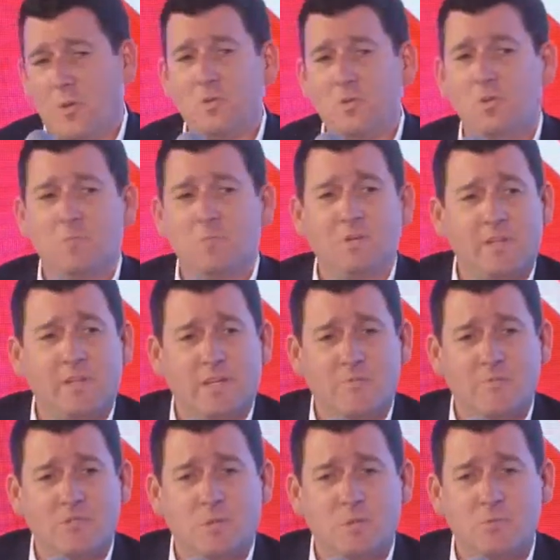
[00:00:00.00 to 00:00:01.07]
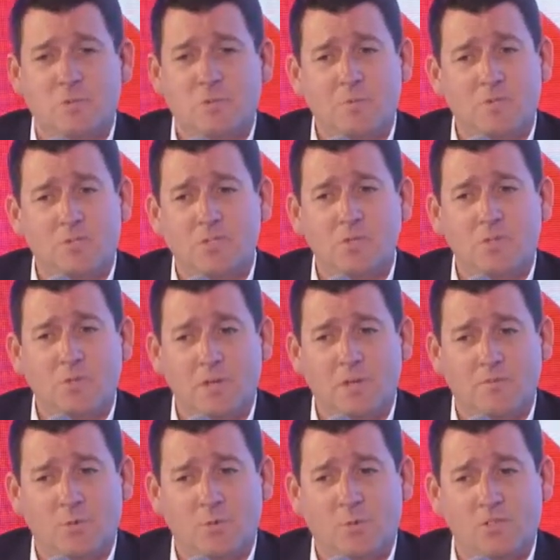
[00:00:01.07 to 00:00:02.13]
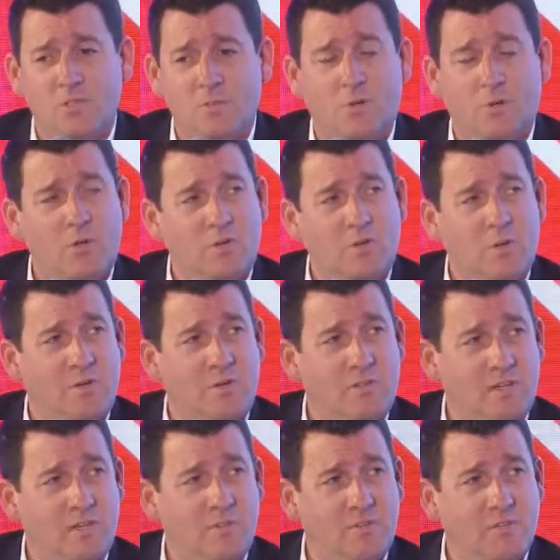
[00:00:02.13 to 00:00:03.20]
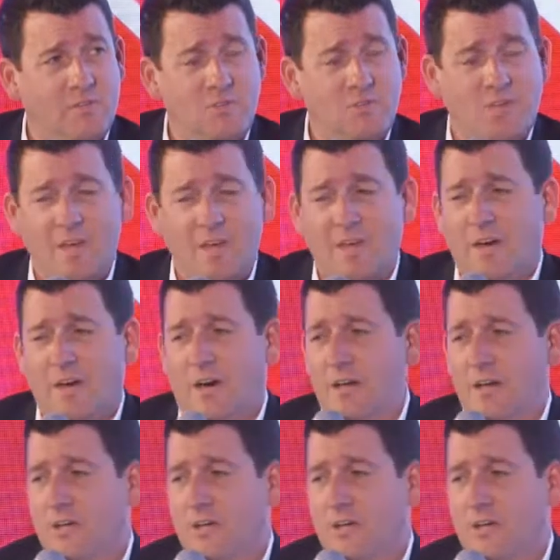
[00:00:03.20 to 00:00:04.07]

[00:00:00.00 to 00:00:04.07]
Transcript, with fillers: I don't know about you, but like every time somebody says, oh, you have to watch a program on Netflix,